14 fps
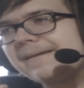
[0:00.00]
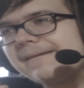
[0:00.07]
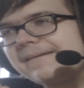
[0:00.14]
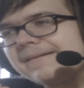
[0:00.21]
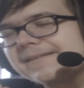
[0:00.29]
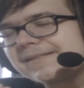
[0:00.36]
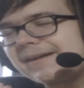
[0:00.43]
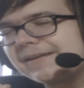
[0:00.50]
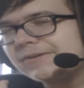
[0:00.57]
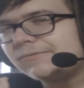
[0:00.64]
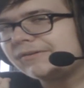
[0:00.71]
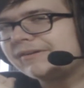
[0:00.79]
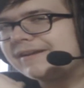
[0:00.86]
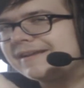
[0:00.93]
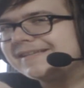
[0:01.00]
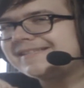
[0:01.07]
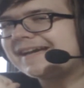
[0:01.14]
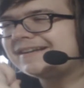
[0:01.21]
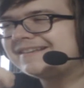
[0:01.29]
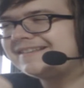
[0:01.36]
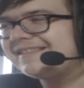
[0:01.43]
So I do wonder, is
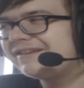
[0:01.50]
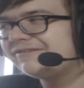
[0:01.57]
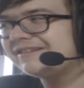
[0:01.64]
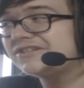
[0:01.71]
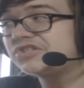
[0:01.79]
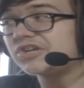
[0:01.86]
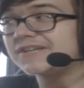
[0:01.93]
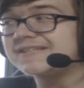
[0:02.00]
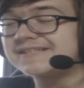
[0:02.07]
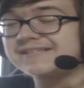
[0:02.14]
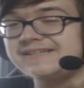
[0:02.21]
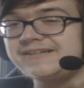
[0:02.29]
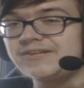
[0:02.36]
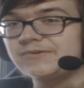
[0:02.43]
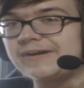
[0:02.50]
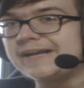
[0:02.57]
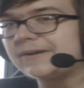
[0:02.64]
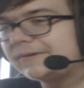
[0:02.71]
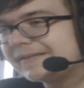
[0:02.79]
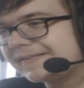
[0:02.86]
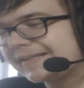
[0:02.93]
that literally just Siegrain,
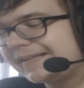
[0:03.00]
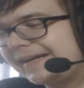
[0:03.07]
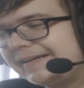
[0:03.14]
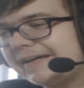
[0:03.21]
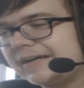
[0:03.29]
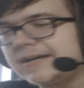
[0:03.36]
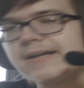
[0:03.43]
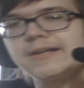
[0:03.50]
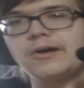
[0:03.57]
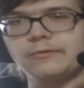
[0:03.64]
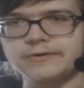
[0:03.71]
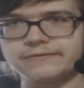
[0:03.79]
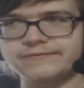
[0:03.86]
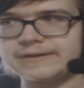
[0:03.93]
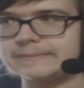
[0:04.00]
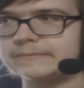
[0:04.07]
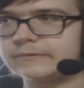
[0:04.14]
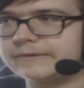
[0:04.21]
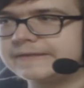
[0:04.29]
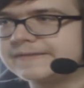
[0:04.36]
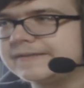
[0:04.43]
or is it like a clone of him,
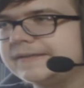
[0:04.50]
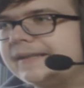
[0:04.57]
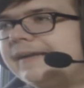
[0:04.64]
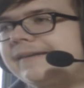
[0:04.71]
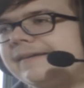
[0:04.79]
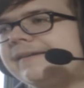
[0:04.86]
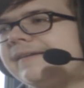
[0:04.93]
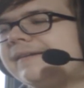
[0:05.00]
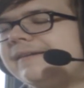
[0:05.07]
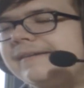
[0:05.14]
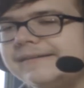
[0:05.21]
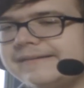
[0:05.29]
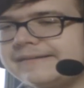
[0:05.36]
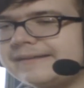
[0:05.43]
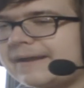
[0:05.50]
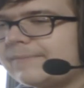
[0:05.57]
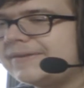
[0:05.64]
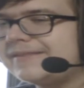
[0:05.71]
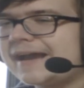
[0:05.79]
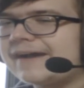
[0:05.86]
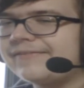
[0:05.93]
or is it like, I
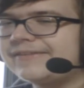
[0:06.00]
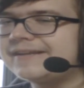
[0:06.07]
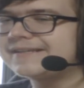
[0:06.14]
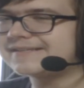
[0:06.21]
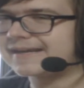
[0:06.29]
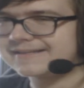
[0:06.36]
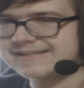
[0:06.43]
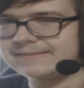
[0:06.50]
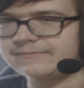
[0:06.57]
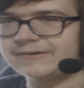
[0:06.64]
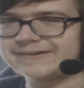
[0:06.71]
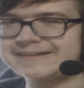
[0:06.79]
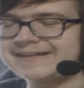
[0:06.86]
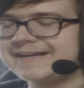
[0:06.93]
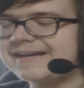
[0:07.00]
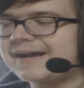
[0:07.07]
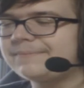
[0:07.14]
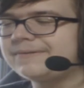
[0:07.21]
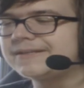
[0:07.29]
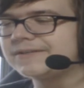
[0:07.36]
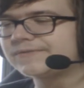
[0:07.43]
mean, they have the exact same art. It cannot
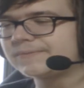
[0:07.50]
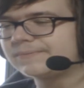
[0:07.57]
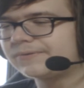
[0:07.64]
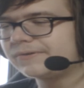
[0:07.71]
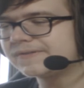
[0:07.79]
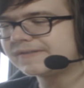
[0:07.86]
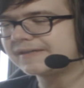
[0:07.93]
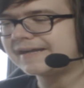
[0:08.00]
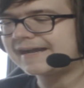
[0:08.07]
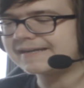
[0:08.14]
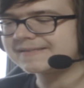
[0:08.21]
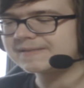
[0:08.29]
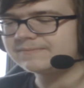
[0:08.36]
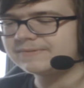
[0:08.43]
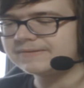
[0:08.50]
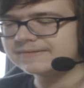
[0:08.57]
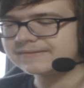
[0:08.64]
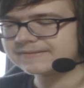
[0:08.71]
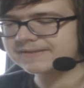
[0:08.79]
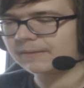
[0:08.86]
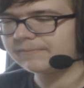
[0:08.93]
be a different person. It has to be
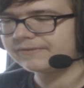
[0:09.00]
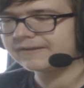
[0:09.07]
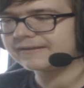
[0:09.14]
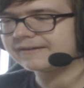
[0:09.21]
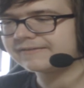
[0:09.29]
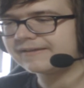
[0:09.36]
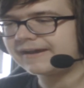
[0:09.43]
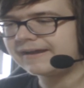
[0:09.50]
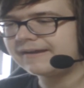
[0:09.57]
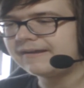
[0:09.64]
something like that.